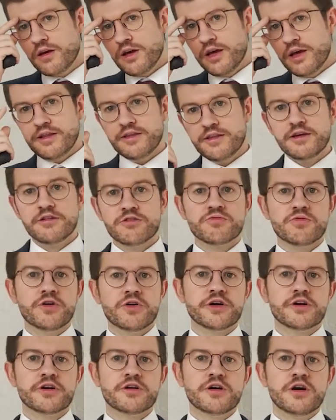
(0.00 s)
In this
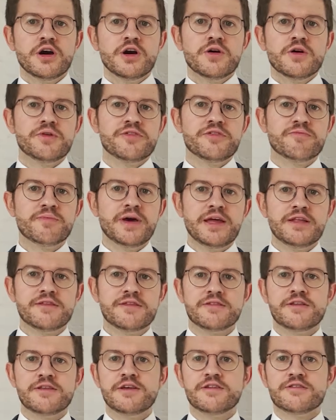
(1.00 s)
work, we've made
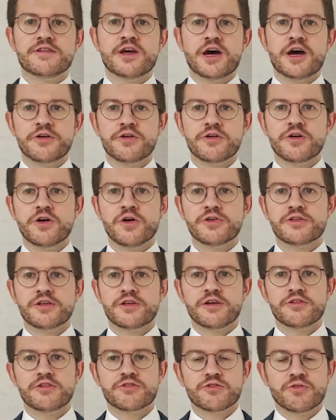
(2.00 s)
these
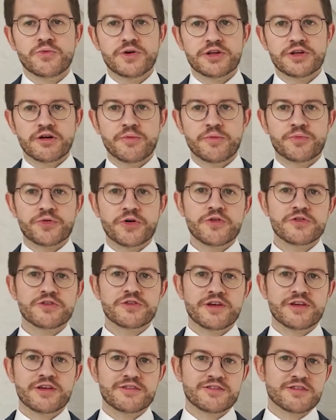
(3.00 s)
nanocoatings with a
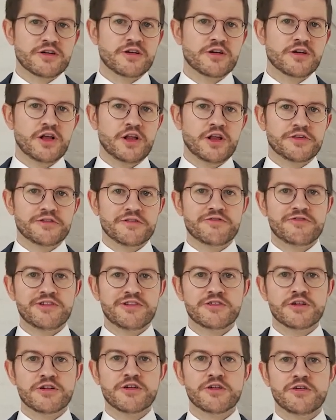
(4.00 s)
process called
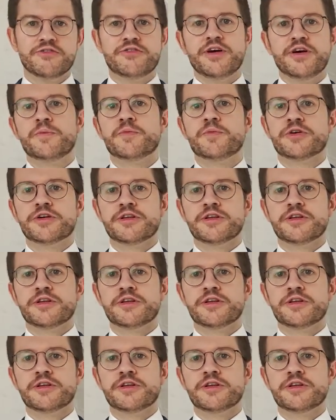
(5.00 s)
physical vapor